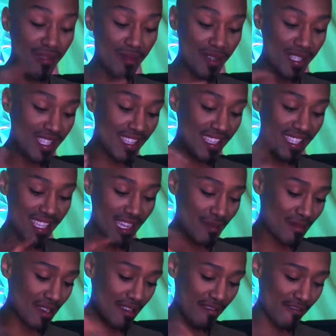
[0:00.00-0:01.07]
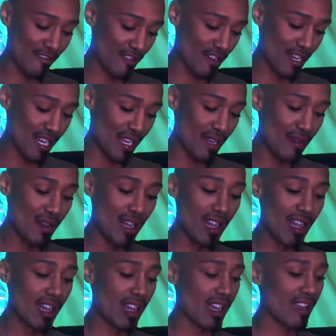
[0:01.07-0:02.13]
the person that's coming for you,
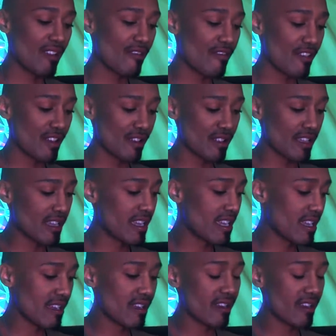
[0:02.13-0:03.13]
I feel like